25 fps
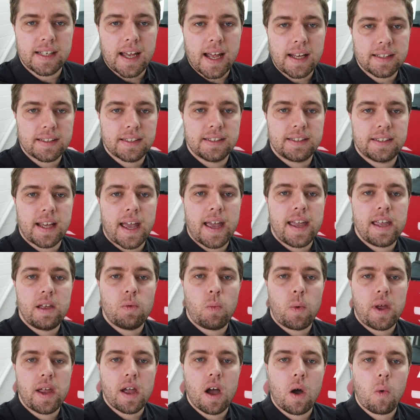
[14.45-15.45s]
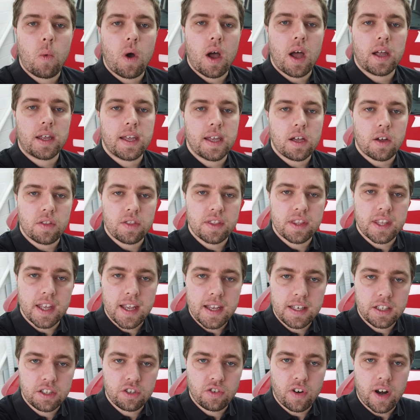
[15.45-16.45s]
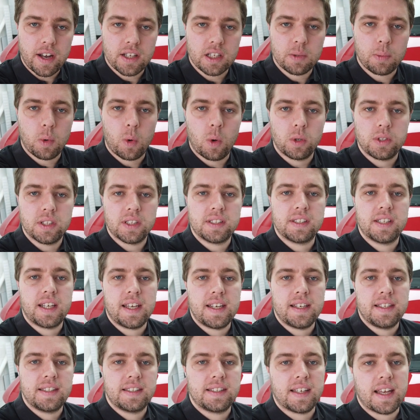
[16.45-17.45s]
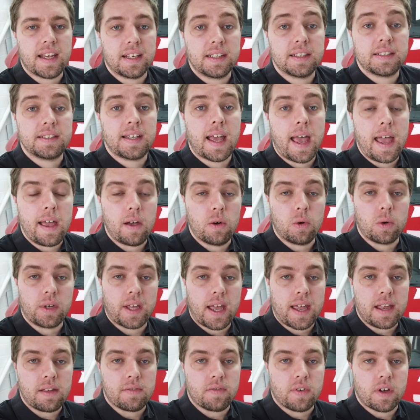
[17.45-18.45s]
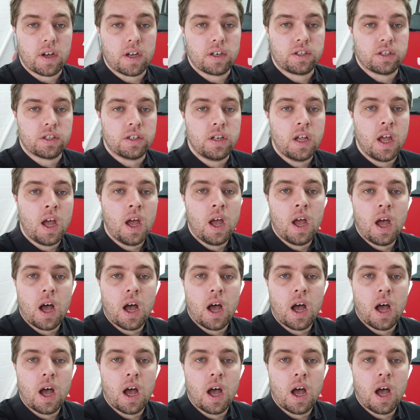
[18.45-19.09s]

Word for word: and today we are working on this Transporter T6 tailgate version.